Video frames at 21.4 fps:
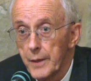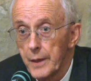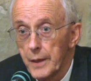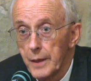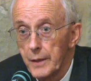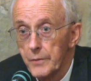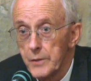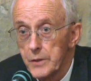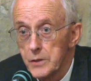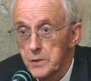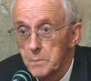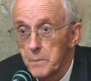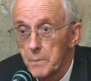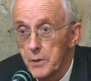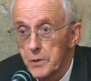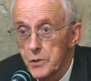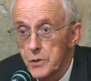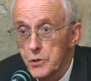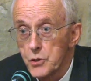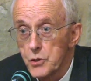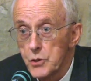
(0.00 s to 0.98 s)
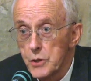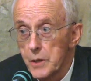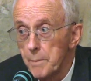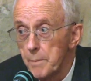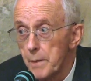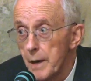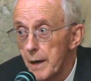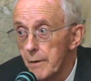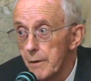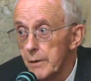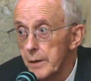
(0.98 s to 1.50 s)
in this monastery
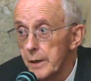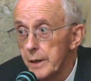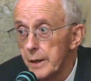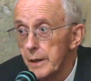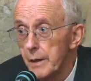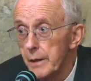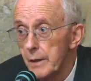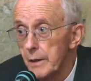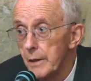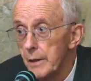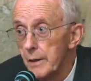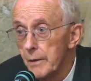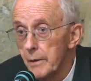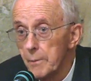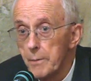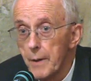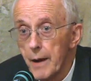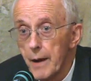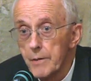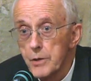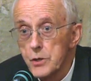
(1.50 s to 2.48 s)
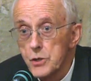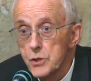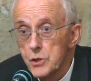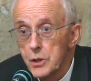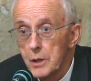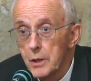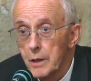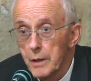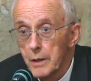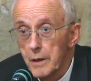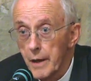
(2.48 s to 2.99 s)
apparently. Parish,
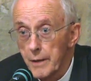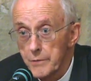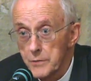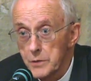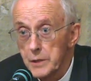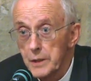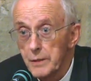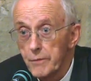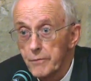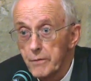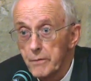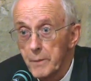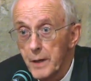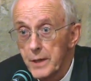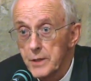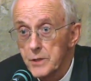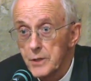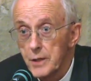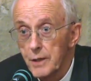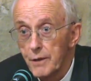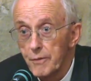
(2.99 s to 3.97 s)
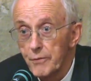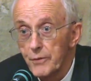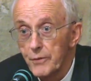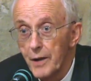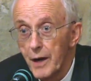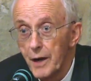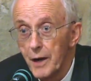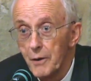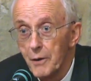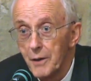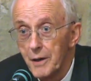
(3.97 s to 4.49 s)
and I've seen for myself
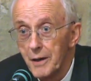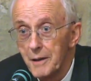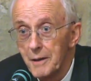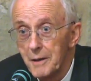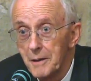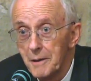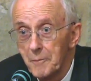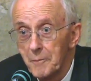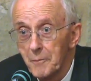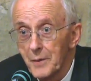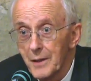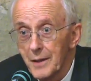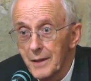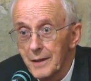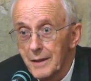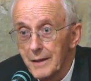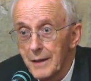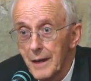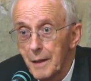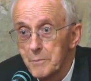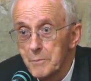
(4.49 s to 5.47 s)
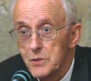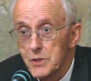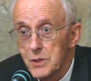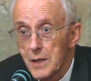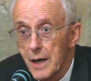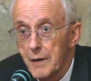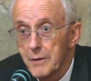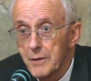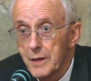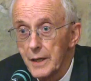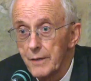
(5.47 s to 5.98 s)
now, comes
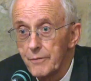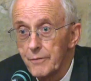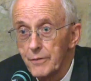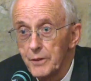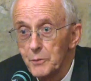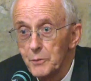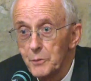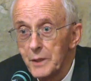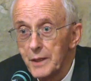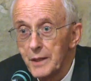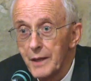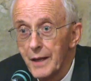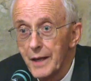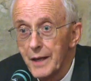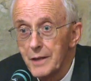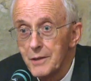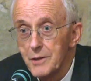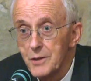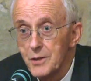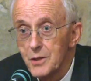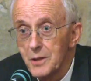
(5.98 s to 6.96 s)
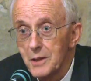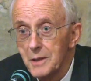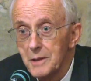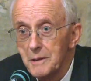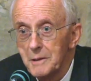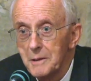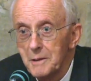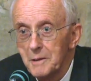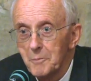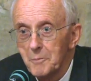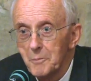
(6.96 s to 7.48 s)
down every
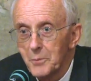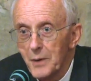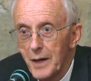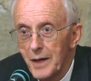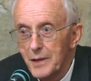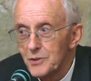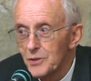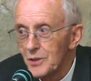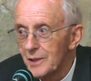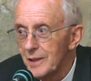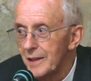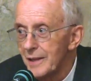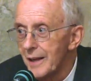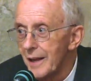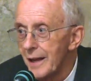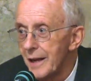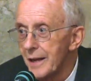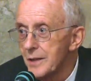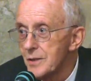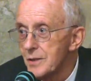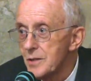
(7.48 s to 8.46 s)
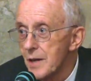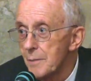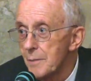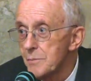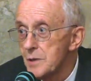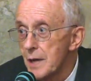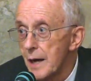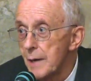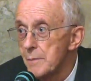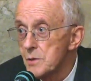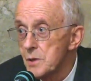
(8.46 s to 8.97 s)
weekend, practically, and
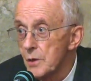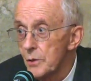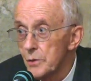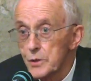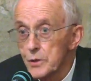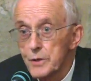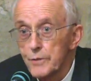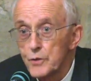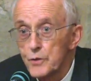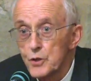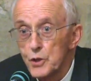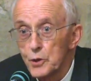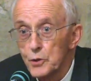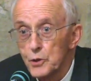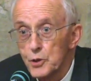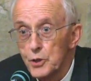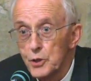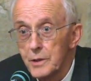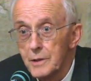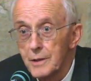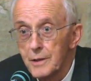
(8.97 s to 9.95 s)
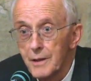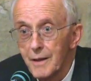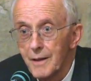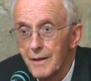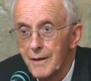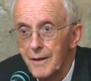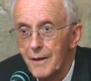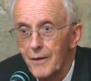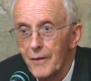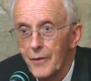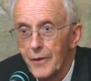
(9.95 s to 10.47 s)
sometimes lots of
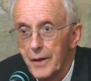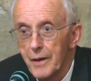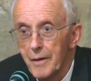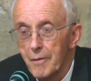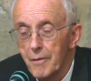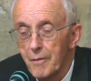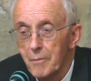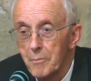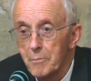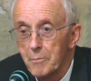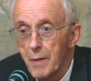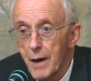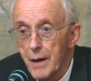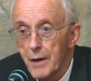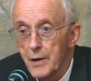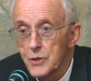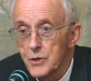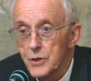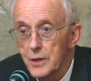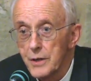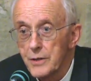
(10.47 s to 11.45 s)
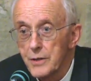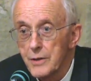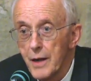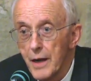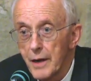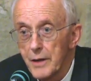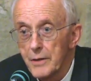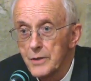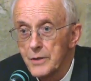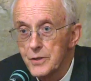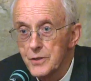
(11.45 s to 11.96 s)
children, and the monks and
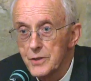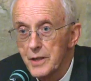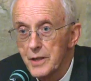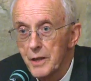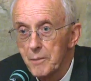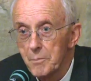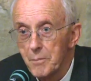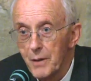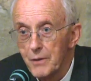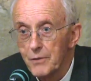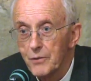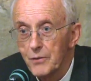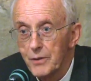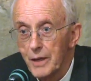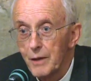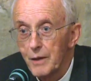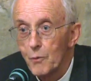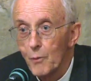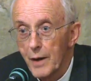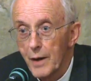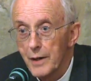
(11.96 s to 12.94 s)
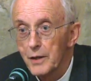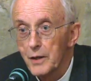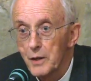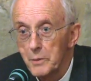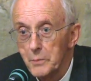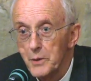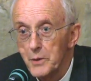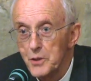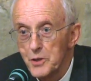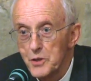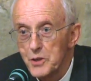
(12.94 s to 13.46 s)
nuns, they're both in one
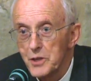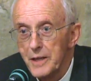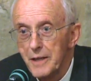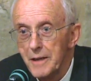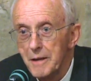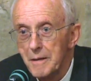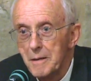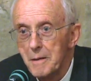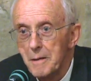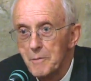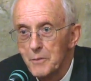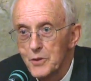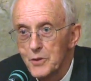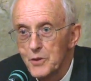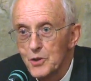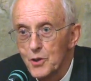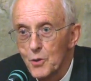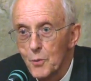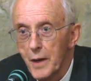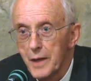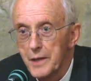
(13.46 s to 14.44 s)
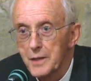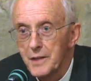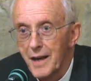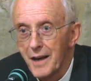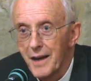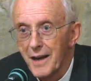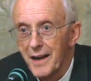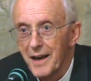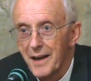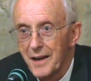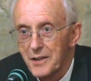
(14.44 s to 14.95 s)
community, which is quite
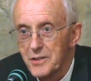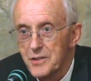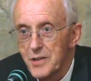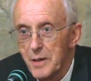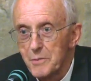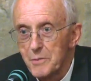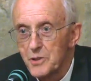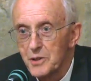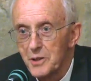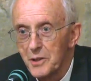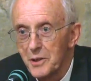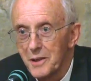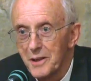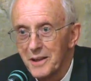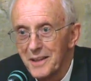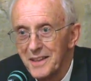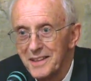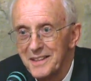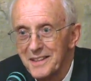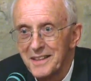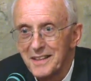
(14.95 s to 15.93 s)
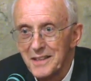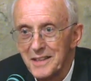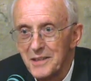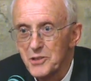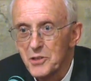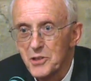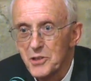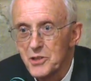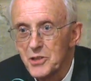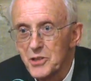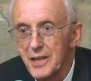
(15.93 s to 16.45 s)
exceptional and
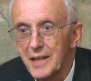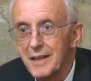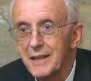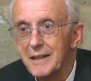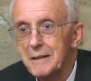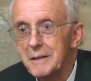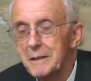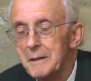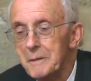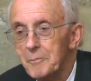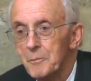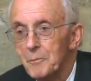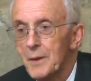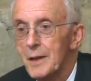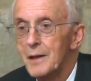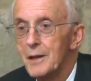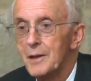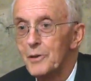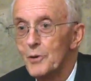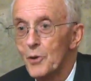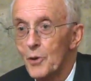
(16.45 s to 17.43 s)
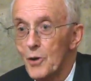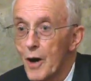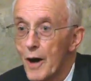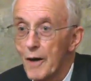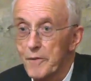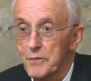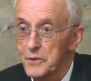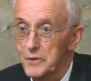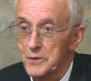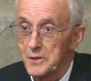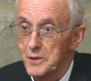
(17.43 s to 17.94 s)
interesting, look
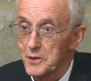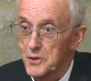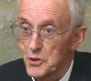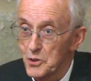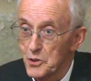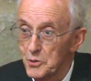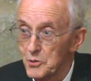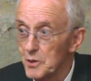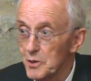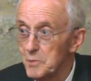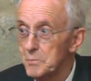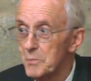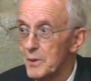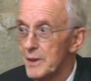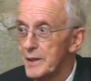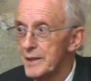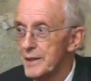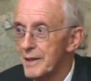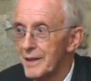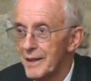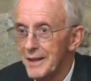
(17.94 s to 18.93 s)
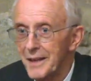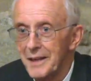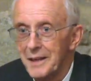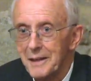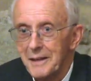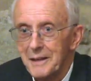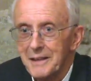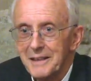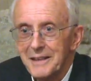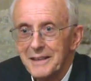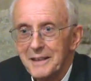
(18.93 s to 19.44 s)
after the children brilliantly,
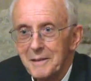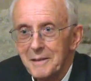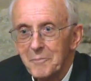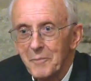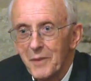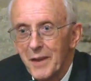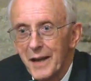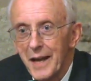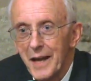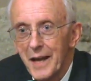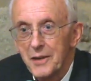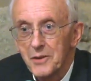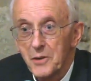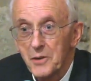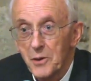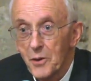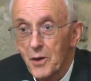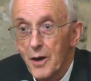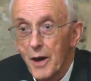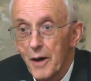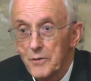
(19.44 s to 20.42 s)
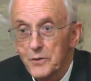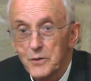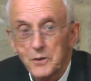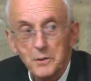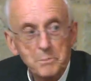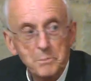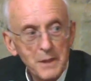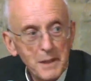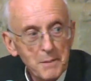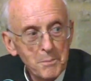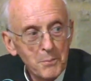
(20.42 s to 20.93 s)
and look after the
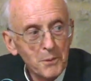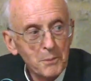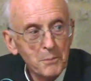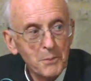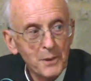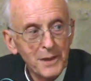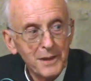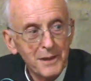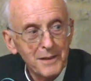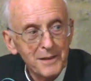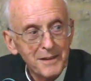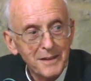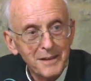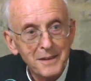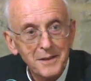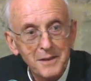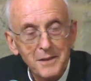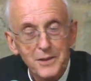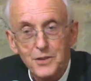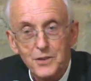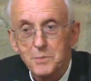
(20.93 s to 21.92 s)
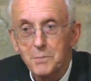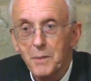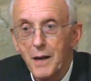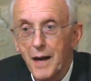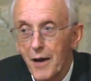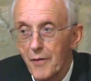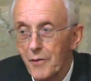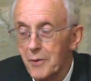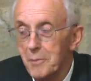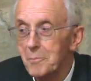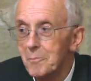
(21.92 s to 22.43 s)
people brilliantly, and
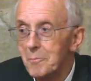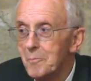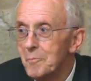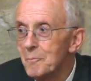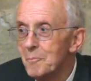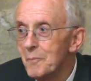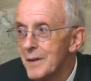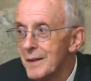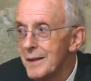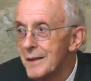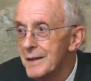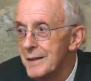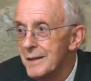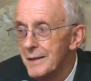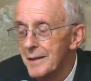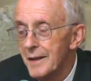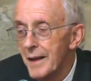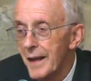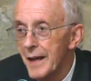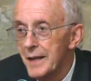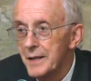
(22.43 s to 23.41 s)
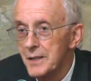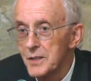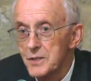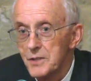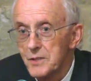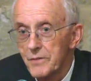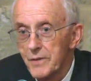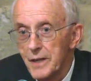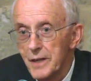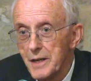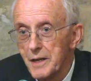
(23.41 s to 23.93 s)
inspire them. And it's
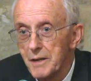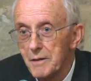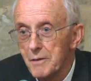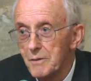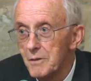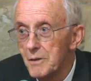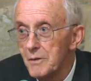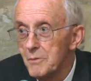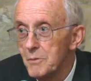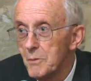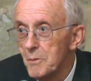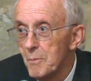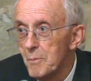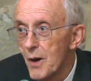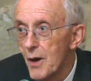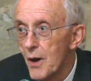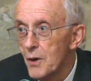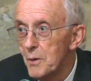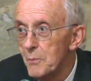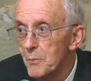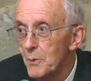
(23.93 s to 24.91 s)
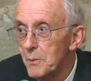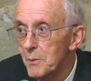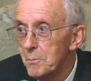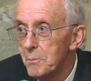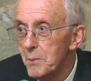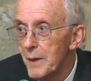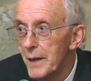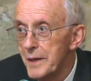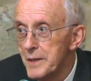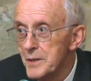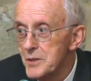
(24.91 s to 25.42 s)
a very remarkable
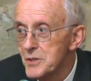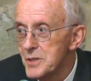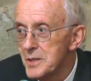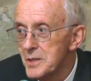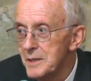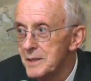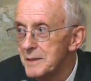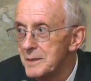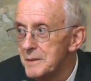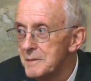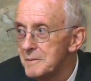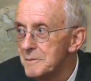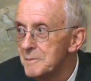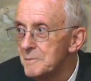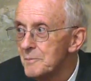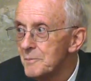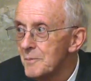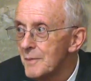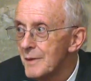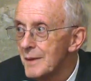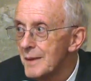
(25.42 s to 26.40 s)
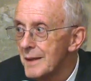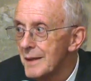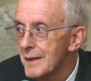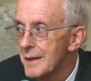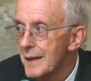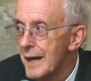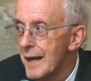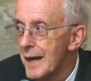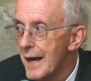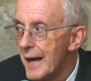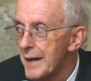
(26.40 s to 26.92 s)
place.
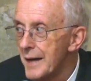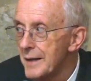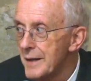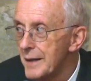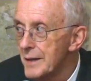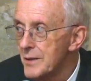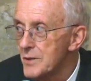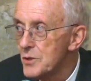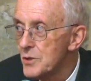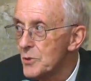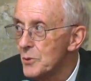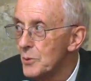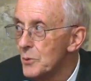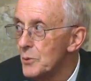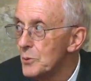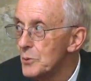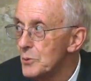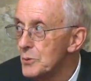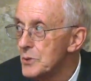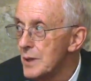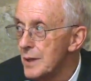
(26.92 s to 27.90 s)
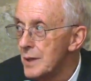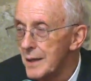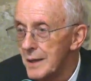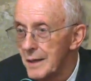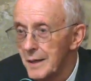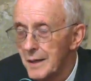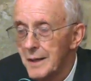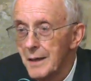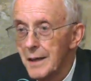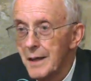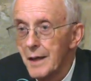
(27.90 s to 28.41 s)
And it's called
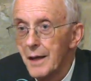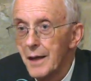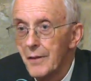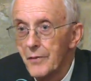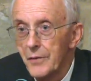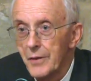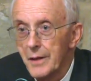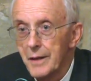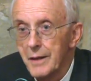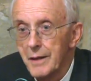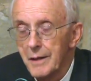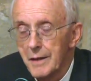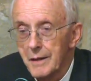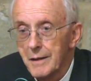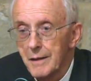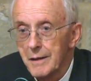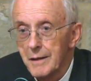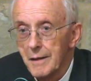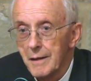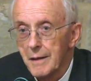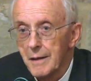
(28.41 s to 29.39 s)
the